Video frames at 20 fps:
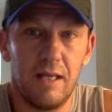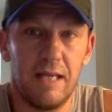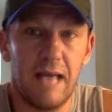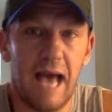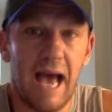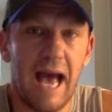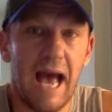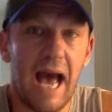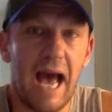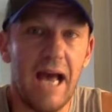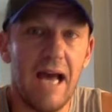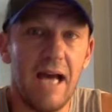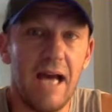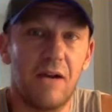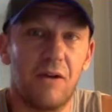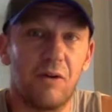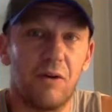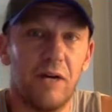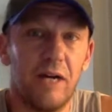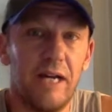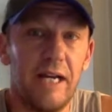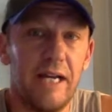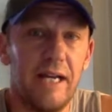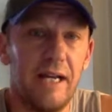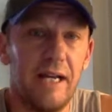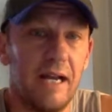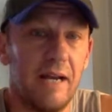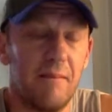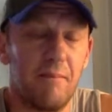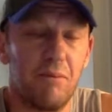Yeah, I
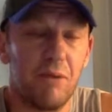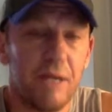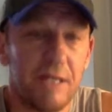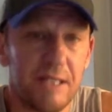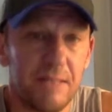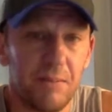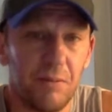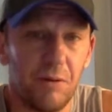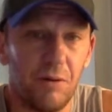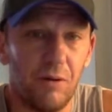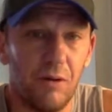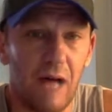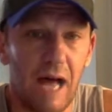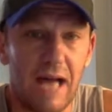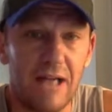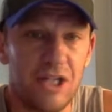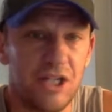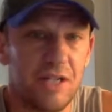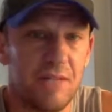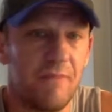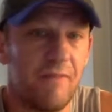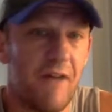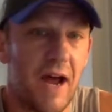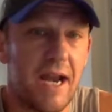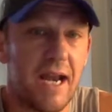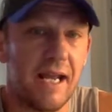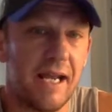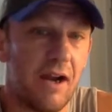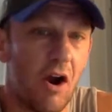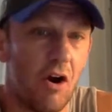agree in principle. I just am
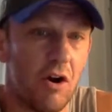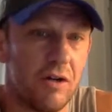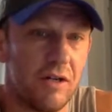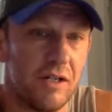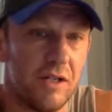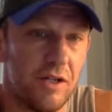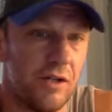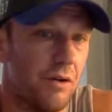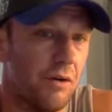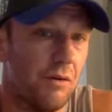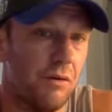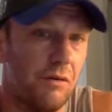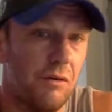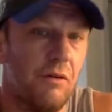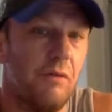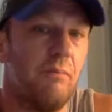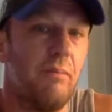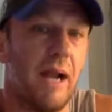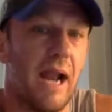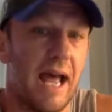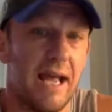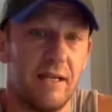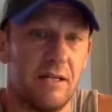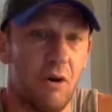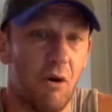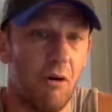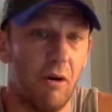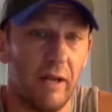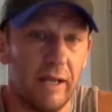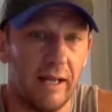finding it hard to do. But I
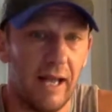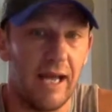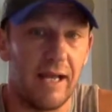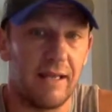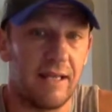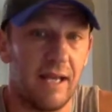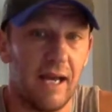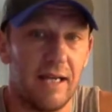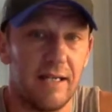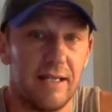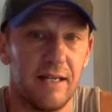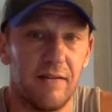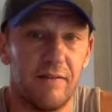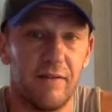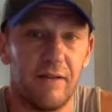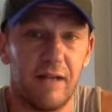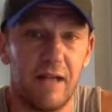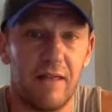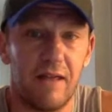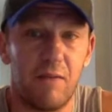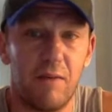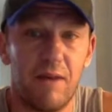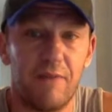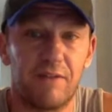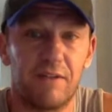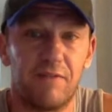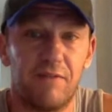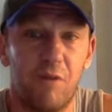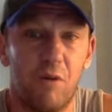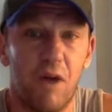totally like the idea of it. I think we have
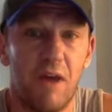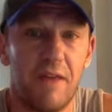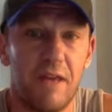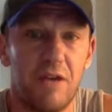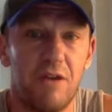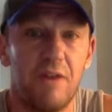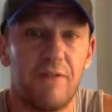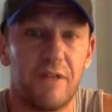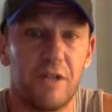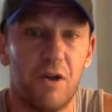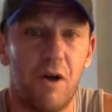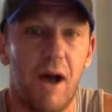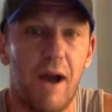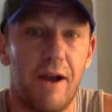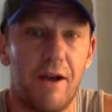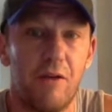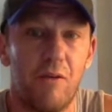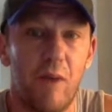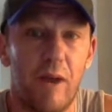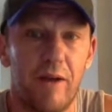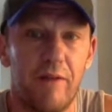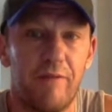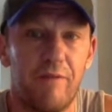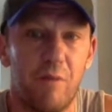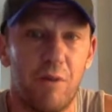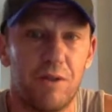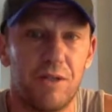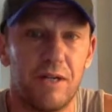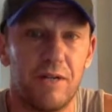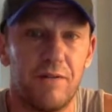to I think you have to go out of your way to
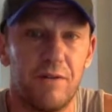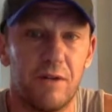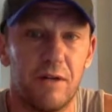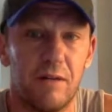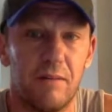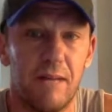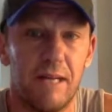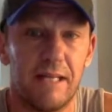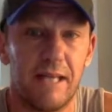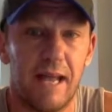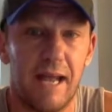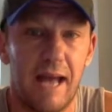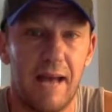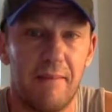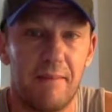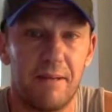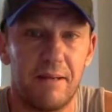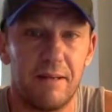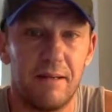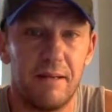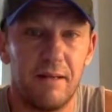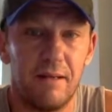force it if you're going to make that happen.